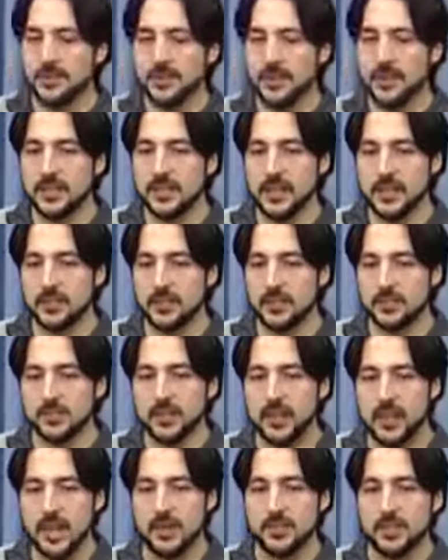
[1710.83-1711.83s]
They
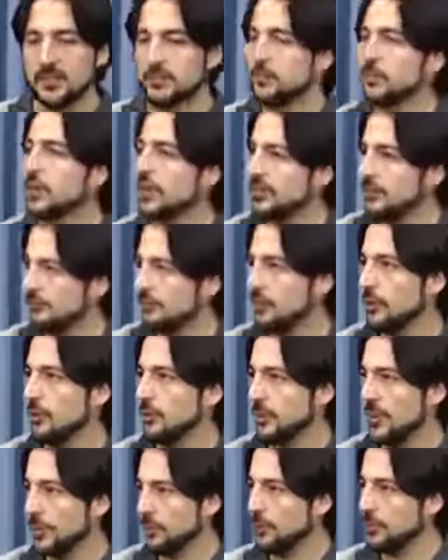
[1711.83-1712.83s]
cannot come and
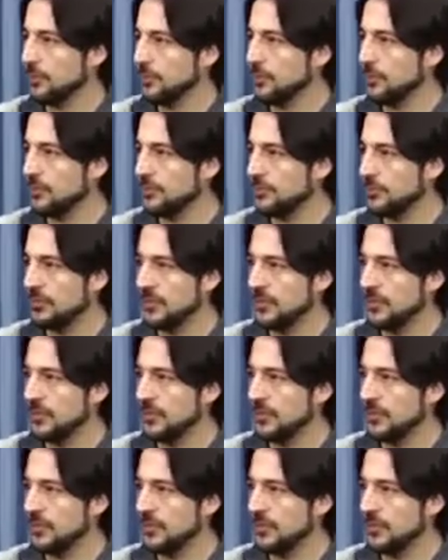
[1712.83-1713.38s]
transform the world.